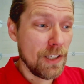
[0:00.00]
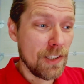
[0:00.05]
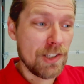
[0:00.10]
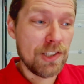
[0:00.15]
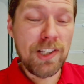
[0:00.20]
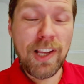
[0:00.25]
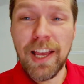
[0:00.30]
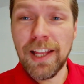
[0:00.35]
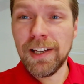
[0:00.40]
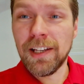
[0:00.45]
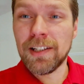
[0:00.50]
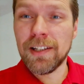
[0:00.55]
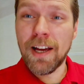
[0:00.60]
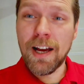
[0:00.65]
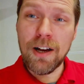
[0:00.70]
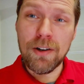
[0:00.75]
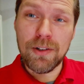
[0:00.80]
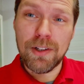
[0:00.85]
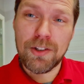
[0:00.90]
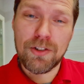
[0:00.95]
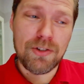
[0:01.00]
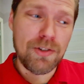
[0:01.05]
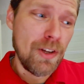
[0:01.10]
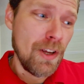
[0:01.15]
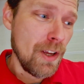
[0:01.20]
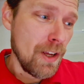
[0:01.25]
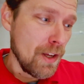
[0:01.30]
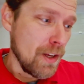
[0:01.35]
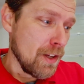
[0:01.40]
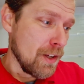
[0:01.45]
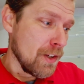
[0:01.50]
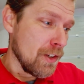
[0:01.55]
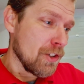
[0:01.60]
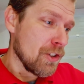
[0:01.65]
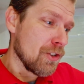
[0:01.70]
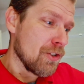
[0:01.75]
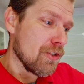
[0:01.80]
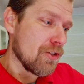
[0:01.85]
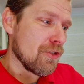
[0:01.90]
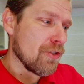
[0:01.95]
It's sanded down, it's
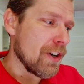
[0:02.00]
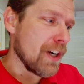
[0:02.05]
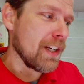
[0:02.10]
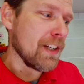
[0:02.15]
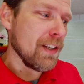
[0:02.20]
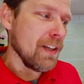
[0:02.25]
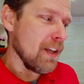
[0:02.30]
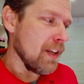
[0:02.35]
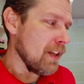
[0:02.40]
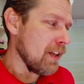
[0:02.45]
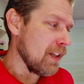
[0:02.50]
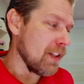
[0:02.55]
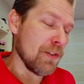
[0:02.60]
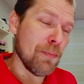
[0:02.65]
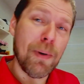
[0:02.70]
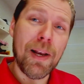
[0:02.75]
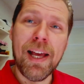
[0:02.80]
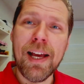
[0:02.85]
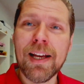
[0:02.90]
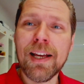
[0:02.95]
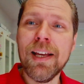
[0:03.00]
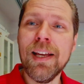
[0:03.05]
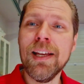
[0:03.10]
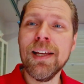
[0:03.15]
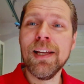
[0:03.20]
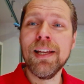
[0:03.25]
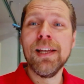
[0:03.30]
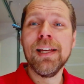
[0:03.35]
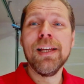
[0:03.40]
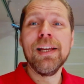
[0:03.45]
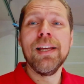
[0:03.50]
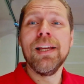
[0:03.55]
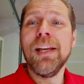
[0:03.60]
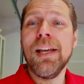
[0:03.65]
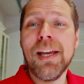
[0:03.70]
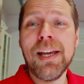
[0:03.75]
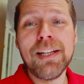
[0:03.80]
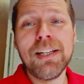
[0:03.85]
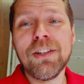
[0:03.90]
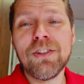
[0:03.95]
straight, it's black,
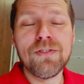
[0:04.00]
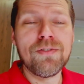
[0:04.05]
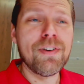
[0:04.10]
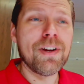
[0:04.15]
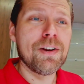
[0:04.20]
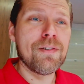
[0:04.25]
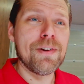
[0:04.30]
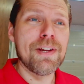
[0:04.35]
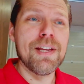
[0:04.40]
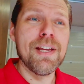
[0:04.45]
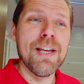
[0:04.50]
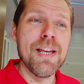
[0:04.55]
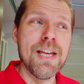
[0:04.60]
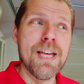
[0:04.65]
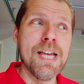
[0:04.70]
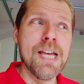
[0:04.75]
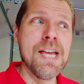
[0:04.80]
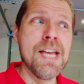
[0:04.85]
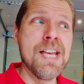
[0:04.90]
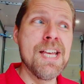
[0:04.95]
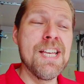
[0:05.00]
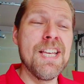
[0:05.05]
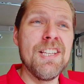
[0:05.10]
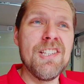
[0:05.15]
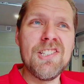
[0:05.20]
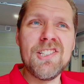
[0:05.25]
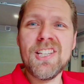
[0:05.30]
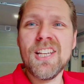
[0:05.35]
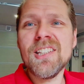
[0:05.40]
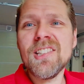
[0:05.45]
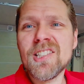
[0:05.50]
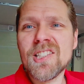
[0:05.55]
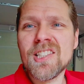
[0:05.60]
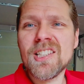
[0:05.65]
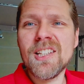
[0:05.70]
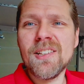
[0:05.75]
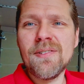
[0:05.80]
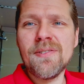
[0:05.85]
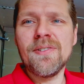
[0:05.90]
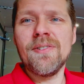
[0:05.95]
and it's very
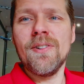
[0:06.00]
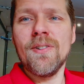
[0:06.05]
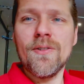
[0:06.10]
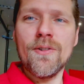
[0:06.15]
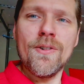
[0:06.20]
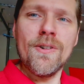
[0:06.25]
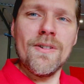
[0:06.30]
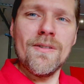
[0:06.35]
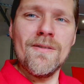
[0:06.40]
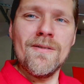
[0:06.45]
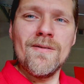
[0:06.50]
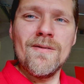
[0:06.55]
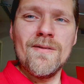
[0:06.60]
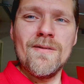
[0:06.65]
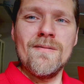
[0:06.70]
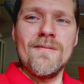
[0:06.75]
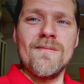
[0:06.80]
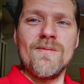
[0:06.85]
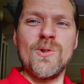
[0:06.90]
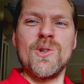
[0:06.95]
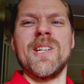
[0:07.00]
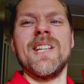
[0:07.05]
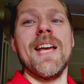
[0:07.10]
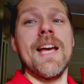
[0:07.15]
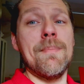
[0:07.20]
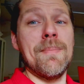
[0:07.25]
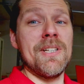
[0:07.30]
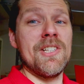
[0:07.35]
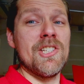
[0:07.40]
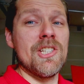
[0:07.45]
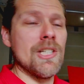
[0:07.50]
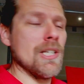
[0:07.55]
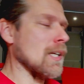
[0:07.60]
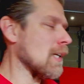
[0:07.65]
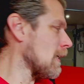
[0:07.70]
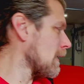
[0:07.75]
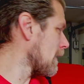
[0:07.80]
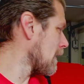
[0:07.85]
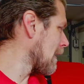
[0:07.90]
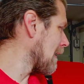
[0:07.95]
sensitive for damage.
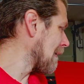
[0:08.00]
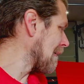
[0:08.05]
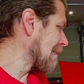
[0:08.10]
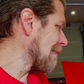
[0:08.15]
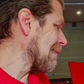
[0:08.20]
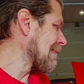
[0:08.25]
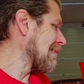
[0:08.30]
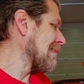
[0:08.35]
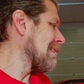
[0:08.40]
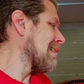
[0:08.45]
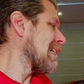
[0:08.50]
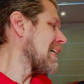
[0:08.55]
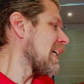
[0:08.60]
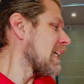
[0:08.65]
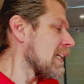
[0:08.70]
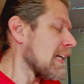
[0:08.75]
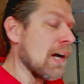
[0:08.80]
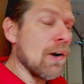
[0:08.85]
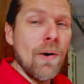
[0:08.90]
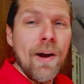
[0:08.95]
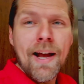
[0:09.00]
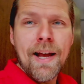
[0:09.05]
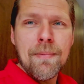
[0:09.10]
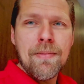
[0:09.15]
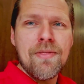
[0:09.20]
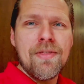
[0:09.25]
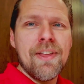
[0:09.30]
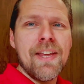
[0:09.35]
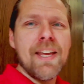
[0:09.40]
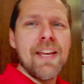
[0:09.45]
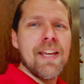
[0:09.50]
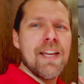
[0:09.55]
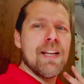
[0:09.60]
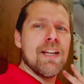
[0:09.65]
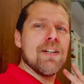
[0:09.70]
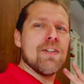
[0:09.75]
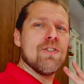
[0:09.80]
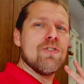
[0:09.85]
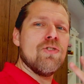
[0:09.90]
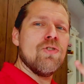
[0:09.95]
Now I'm
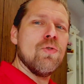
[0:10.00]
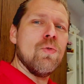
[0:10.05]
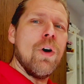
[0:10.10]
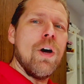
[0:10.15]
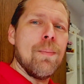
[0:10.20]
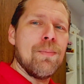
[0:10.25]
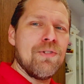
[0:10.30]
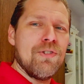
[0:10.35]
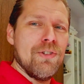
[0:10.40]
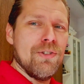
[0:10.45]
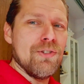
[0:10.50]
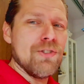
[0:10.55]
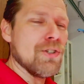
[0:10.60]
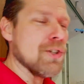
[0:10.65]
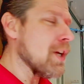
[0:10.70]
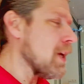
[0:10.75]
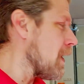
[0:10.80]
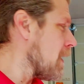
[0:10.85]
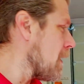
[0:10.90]
thinking two options.